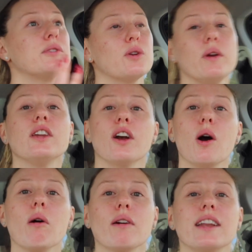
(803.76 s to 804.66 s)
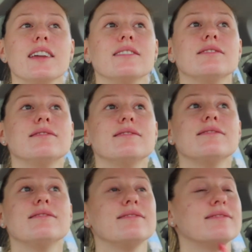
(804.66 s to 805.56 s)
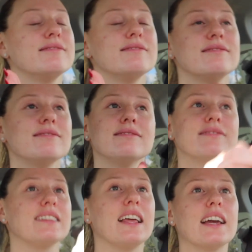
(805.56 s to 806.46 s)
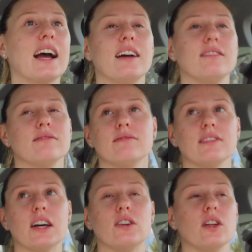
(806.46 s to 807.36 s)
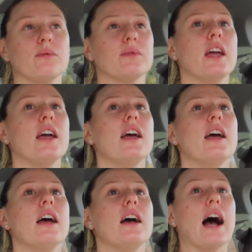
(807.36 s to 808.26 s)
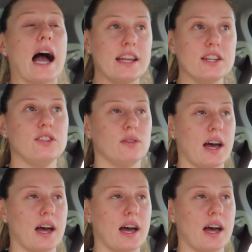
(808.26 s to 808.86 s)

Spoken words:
was a week ago already. Like, I don't know. I need to do